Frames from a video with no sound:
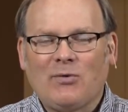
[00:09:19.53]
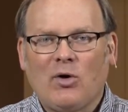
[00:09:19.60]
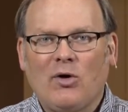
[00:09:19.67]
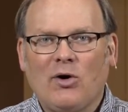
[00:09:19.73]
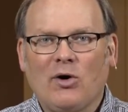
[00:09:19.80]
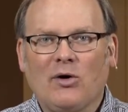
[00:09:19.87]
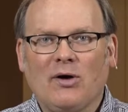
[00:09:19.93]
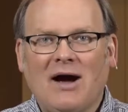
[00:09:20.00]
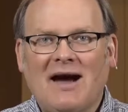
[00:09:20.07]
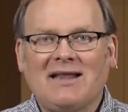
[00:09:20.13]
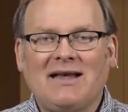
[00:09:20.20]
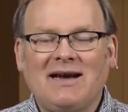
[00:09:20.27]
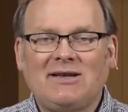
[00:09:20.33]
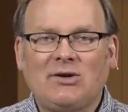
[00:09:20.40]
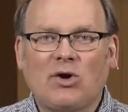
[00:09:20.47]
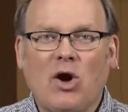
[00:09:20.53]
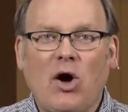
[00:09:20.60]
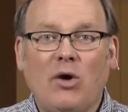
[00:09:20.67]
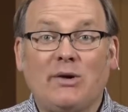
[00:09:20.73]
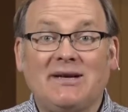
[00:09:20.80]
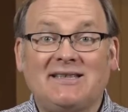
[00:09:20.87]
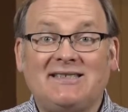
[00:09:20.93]
or I'd like to
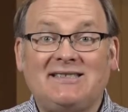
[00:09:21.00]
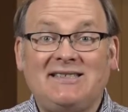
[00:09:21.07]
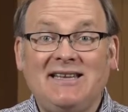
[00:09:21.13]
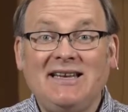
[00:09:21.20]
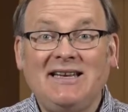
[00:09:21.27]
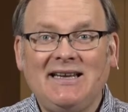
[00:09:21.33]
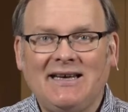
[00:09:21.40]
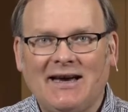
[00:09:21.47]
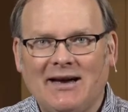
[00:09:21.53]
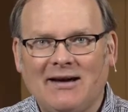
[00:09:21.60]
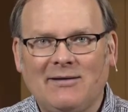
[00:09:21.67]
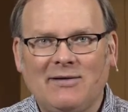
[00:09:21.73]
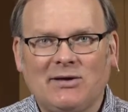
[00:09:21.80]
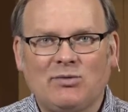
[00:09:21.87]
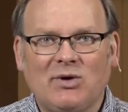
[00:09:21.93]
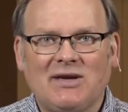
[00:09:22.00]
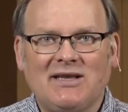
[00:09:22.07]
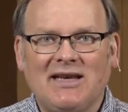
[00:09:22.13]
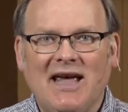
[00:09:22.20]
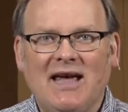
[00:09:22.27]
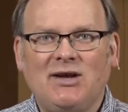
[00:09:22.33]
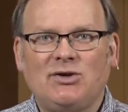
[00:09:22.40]
call it acedia. It's one of
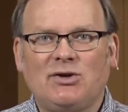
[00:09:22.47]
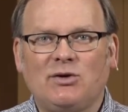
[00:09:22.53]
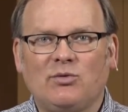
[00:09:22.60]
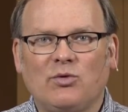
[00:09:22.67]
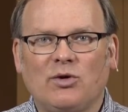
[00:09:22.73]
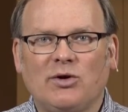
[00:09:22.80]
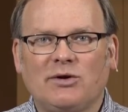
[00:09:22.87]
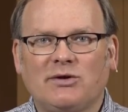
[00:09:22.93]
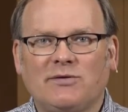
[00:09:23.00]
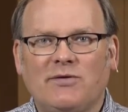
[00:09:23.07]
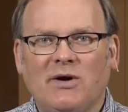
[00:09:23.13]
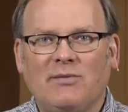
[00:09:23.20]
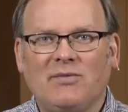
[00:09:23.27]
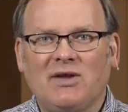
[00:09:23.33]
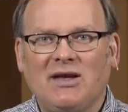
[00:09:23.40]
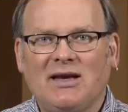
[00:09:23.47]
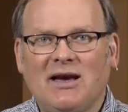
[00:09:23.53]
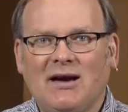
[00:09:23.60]
the ancient words from